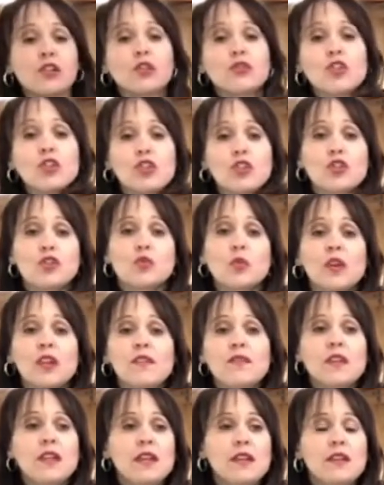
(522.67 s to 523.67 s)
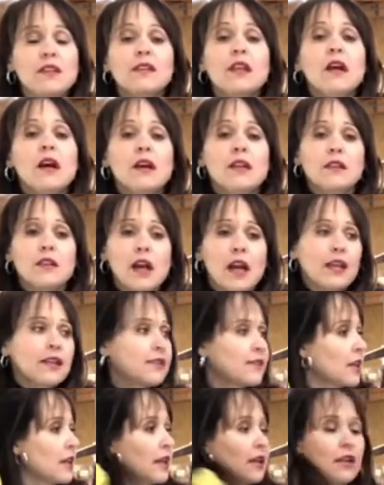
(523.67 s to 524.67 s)
So just use one of these,
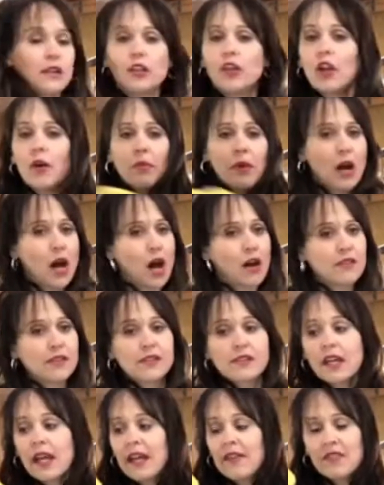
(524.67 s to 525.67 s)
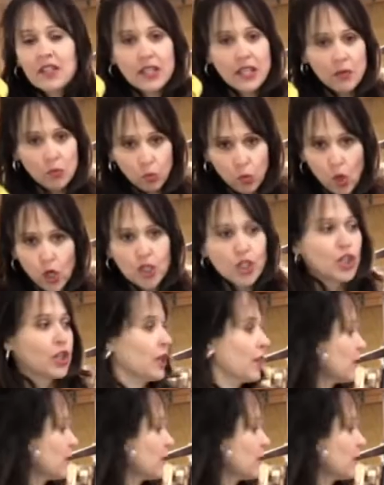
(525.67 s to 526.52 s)
nice, and obviously I have to keep washing